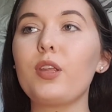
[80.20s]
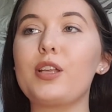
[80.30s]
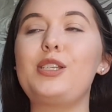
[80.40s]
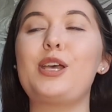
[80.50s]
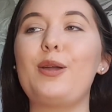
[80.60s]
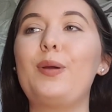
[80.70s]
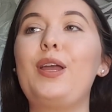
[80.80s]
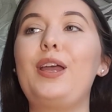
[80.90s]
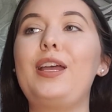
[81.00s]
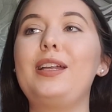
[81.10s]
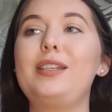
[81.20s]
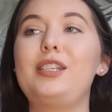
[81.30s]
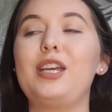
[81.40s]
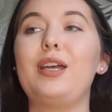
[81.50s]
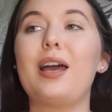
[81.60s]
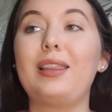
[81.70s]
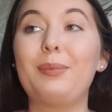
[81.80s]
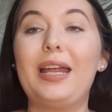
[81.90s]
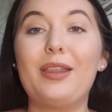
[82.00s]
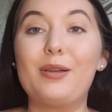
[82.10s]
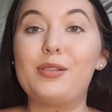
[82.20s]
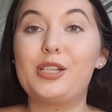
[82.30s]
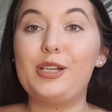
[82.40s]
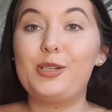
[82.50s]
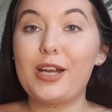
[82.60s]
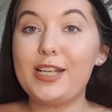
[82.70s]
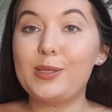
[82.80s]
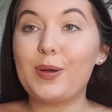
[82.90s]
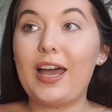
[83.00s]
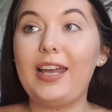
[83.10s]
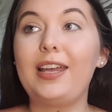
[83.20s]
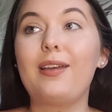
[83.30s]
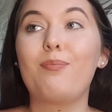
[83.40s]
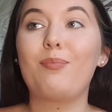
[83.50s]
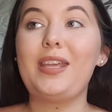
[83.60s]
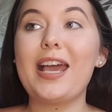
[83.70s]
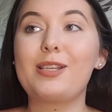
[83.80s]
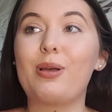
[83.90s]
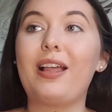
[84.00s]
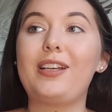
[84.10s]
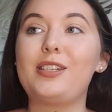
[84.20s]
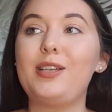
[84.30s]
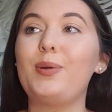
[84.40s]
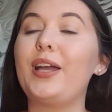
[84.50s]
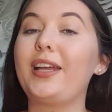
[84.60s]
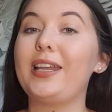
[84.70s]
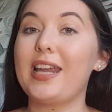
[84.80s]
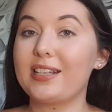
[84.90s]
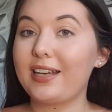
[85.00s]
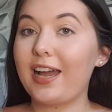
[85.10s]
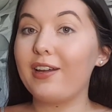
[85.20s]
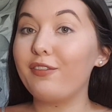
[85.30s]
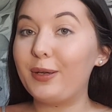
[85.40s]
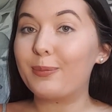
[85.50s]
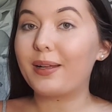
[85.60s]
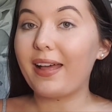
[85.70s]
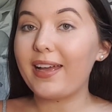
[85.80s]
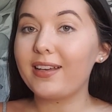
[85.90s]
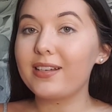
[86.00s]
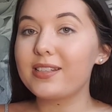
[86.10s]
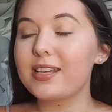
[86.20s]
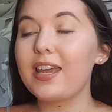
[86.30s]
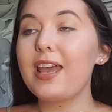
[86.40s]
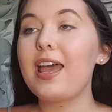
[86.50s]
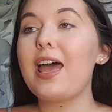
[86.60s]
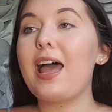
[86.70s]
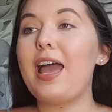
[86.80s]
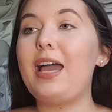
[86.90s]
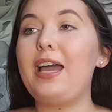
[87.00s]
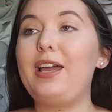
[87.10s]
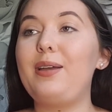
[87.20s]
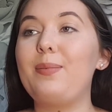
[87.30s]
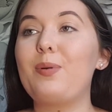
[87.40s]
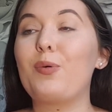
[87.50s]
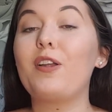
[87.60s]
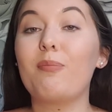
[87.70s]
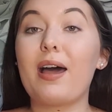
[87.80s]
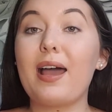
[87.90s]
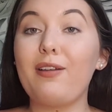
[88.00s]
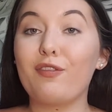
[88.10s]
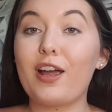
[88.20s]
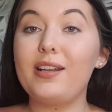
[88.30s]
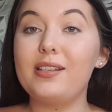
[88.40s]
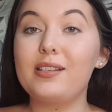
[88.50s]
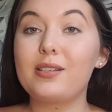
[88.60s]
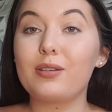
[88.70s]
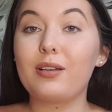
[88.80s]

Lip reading: So to eliminate those two straight away, yes, my legs do work, and yes, I can feel my legs. One of my friends